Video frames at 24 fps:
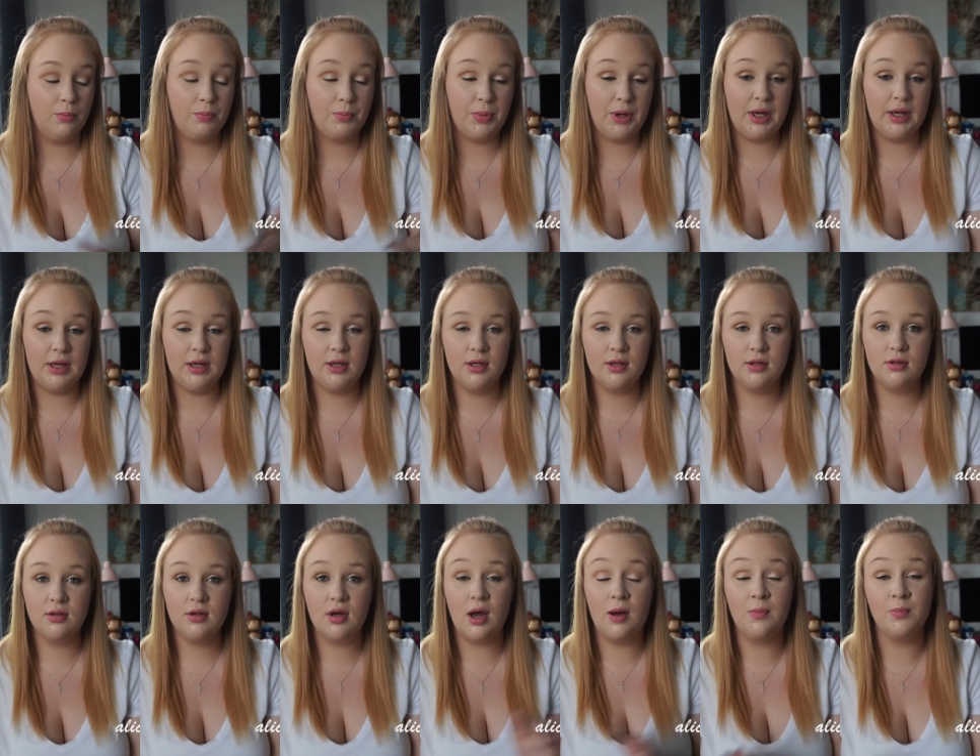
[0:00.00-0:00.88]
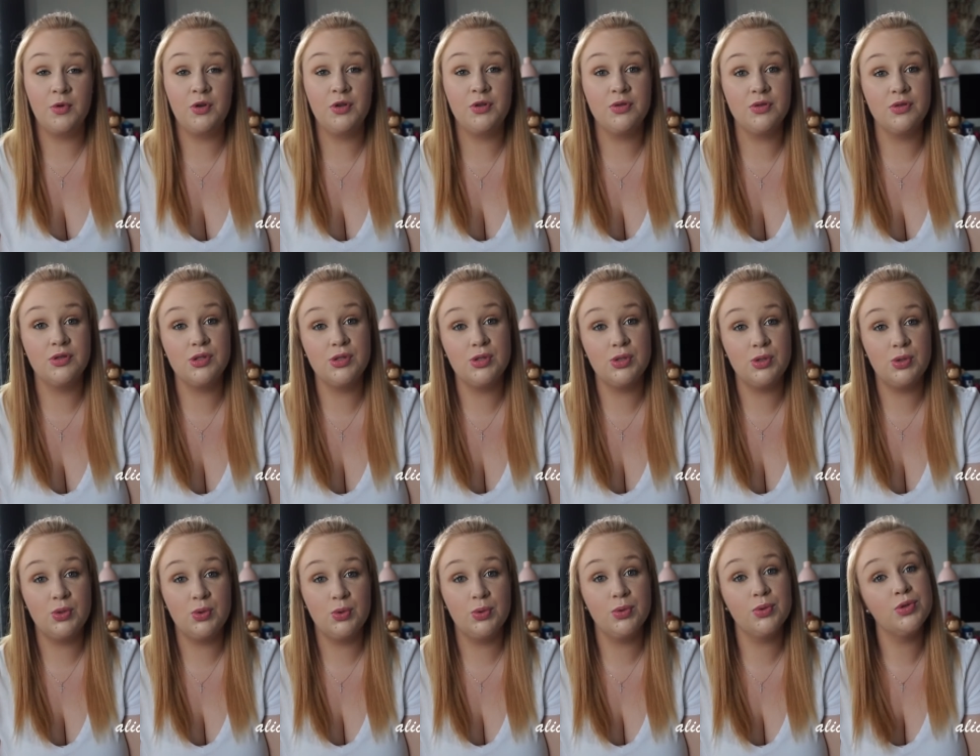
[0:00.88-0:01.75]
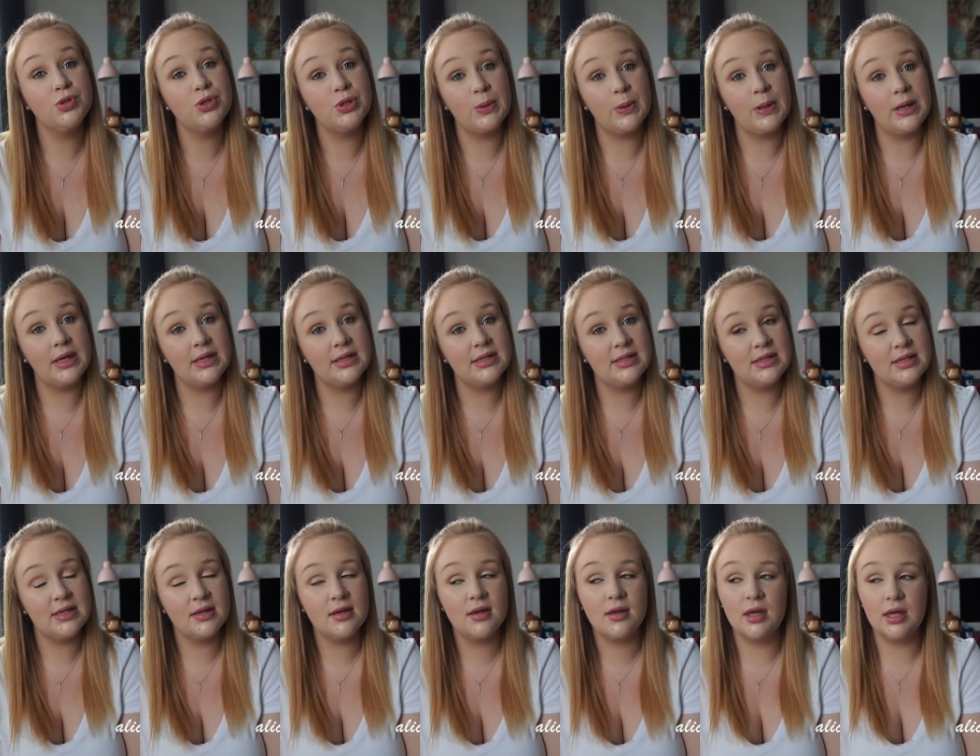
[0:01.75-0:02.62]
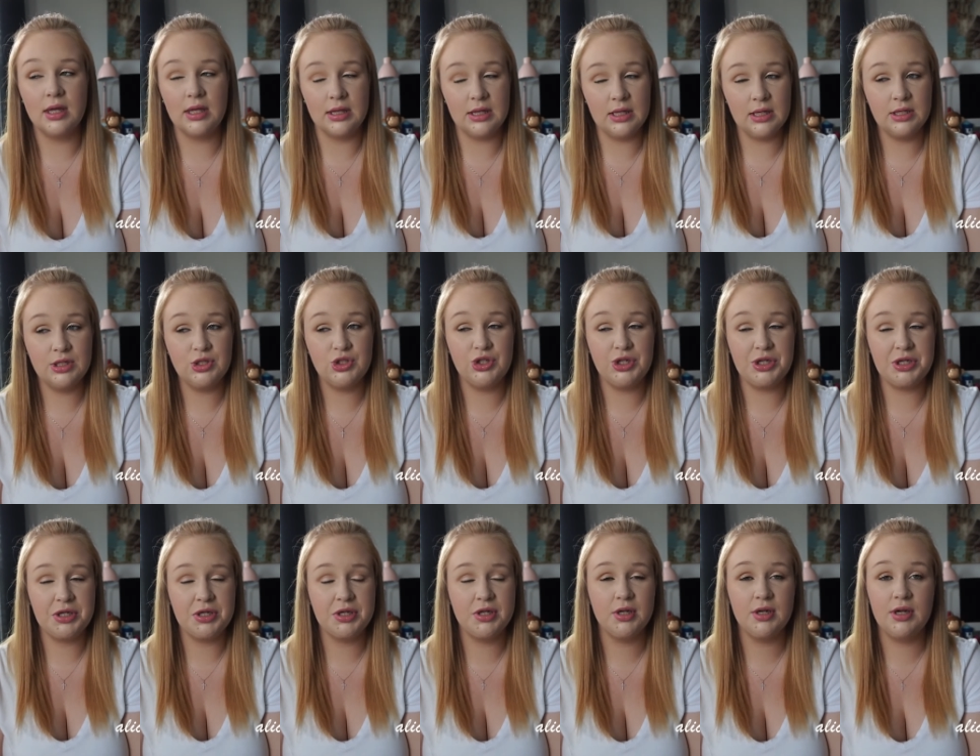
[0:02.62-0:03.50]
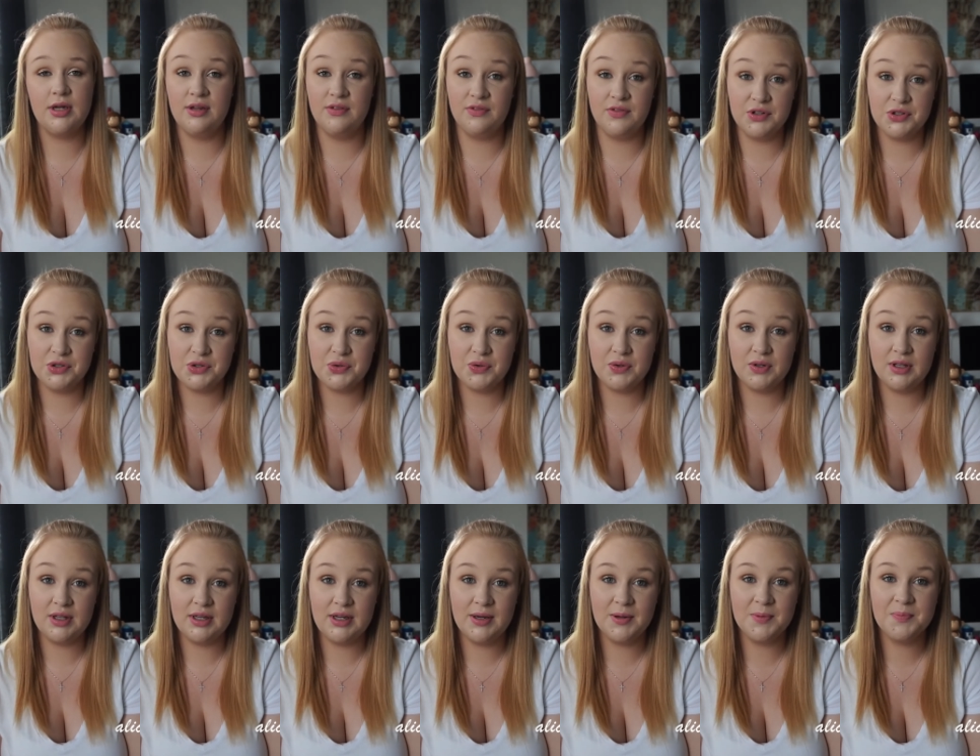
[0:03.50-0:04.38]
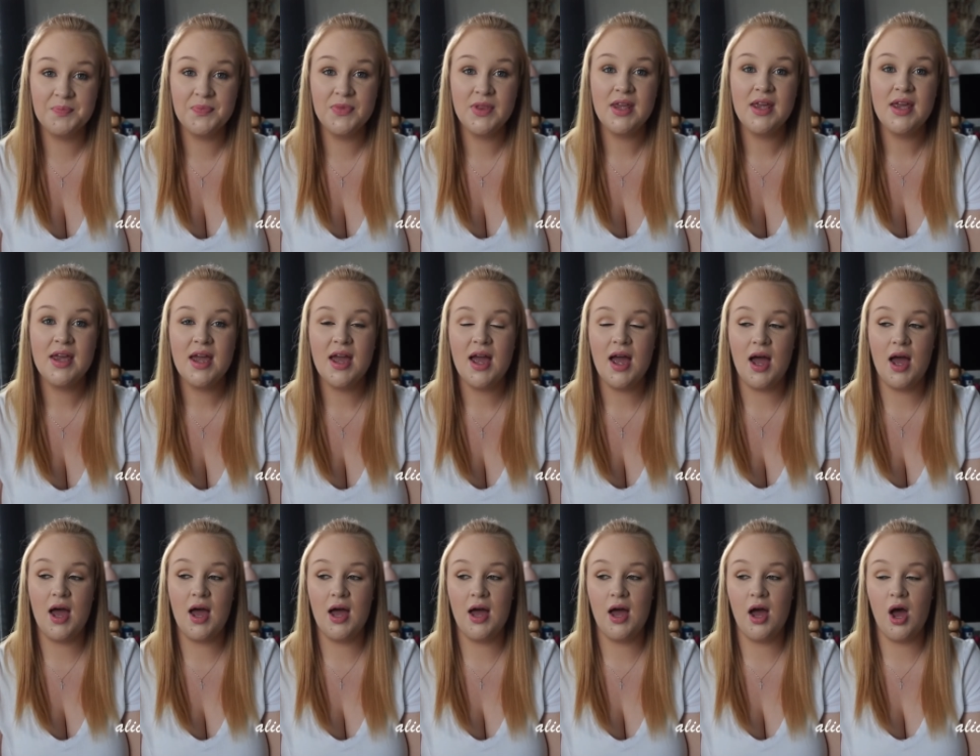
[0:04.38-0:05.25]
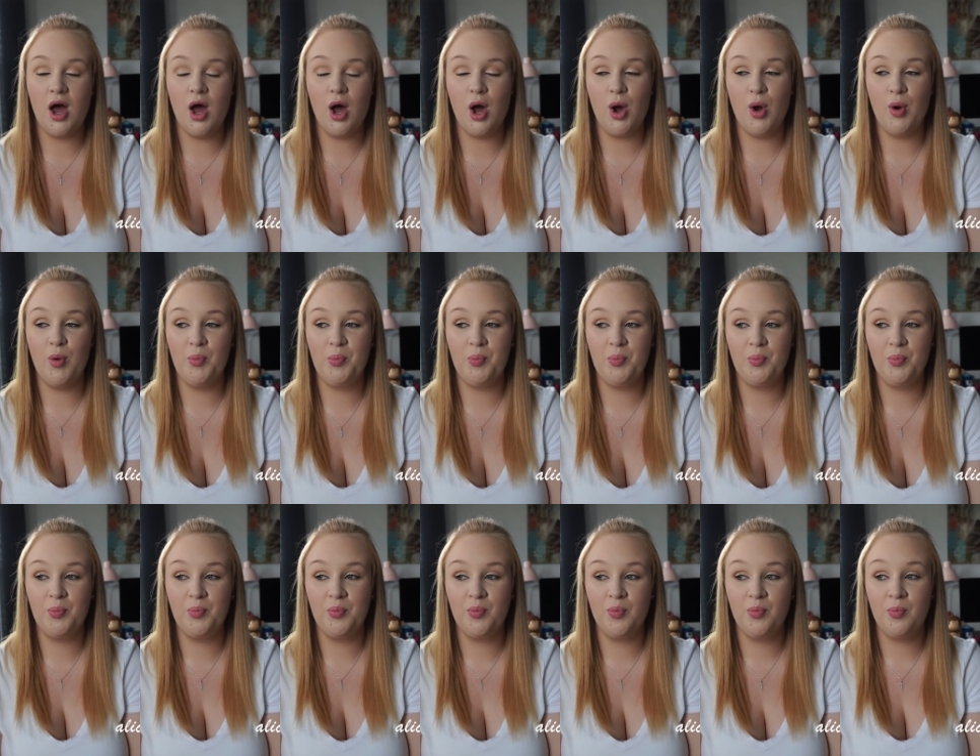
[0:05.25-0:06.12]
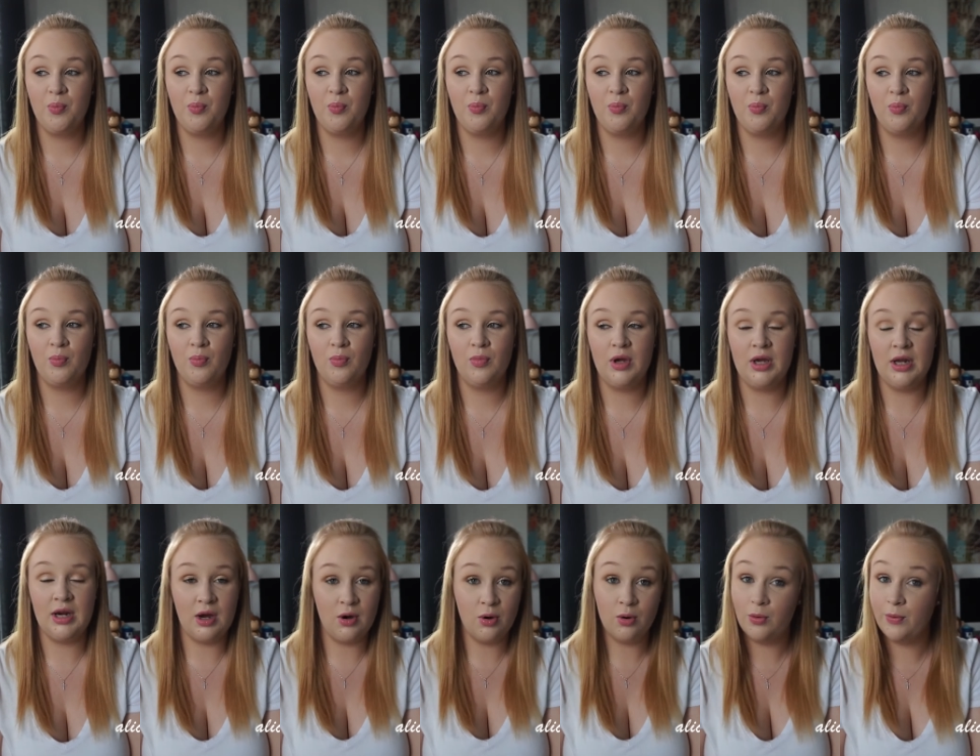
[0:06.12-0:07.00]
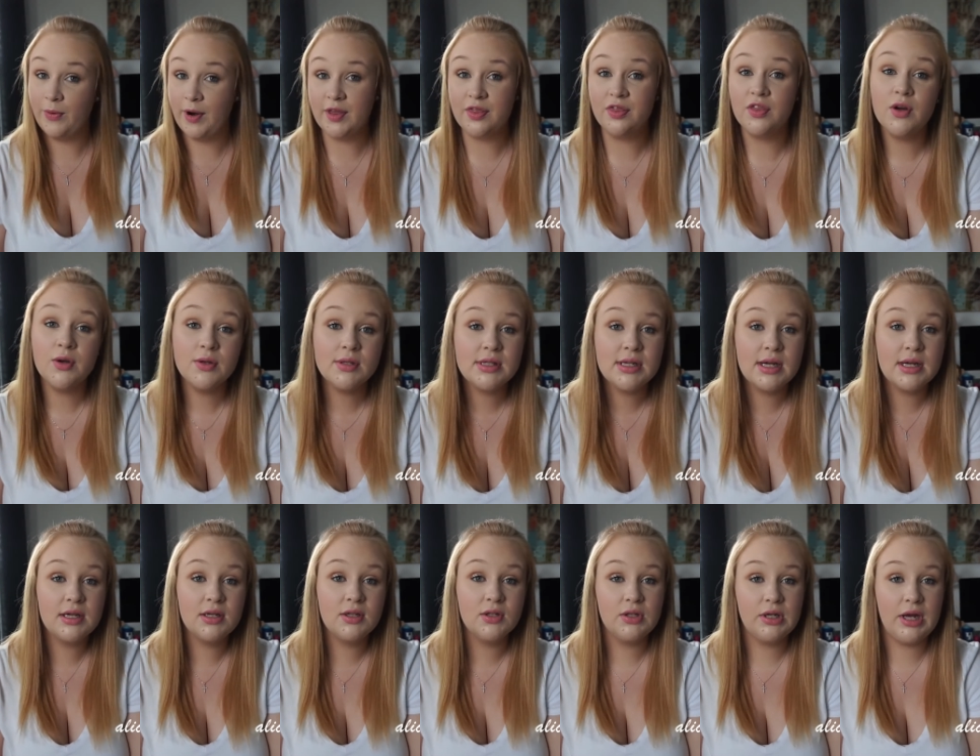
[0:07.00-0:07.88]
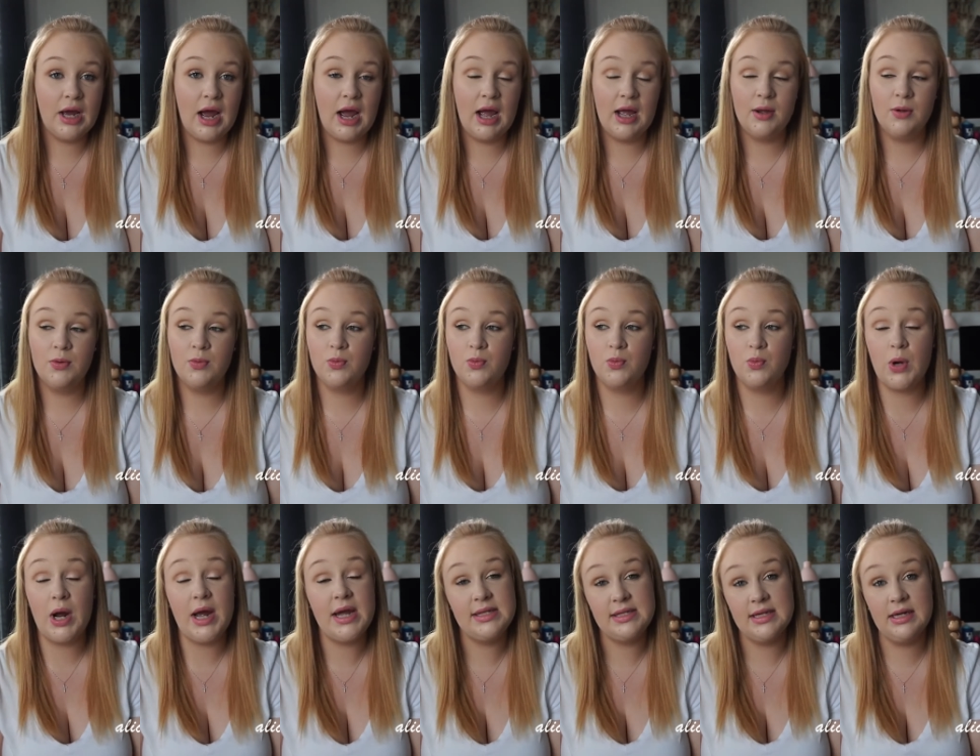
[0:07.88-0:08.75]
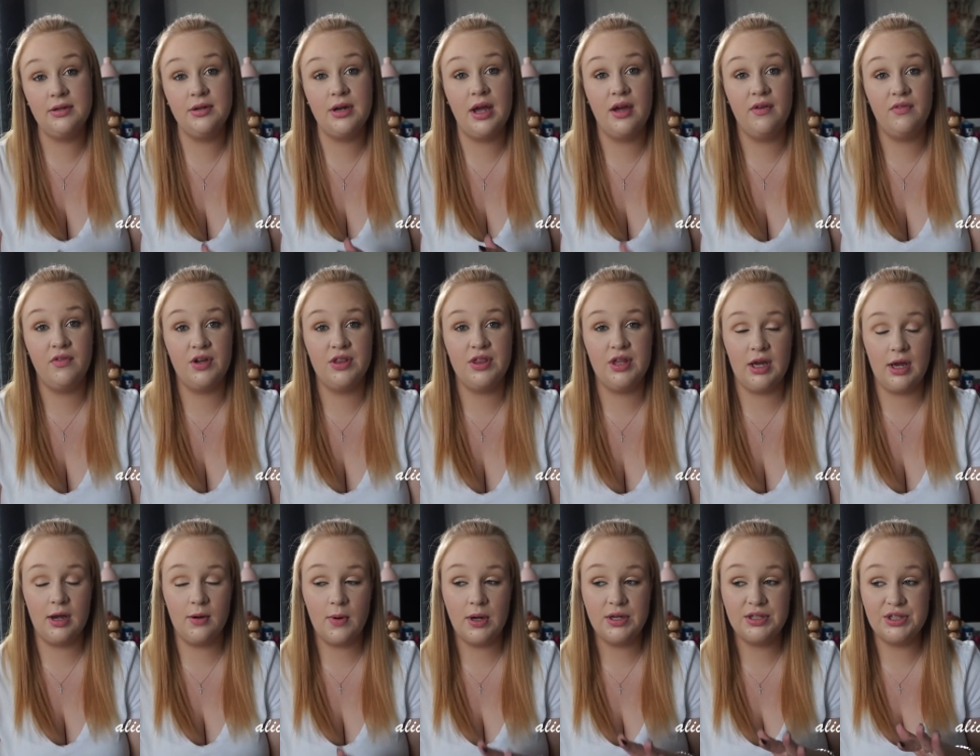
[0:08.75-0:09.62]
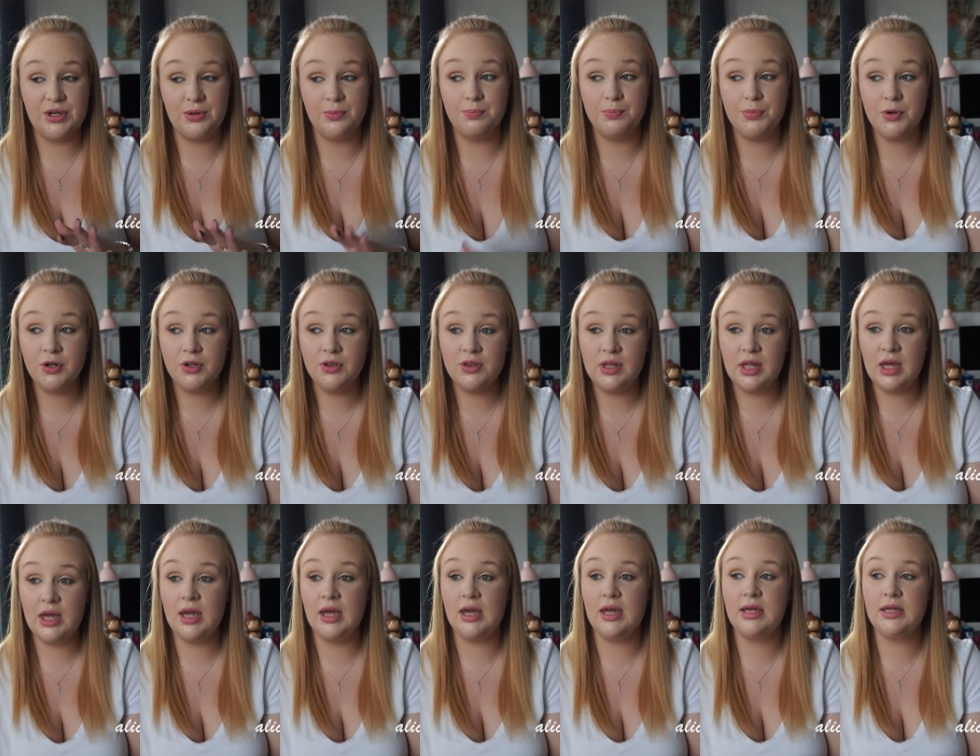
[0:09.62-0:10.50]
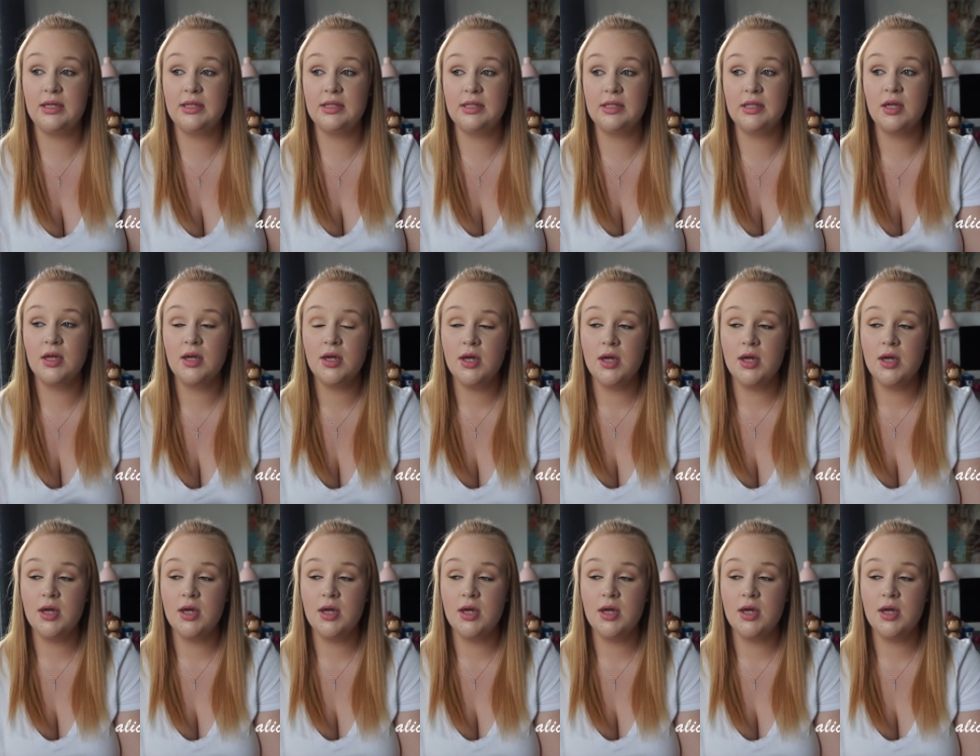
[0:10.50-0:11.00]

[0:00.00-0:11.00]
but I'm going to do it this year eventually. And I will write those down. I write down everything. I write down birthdays,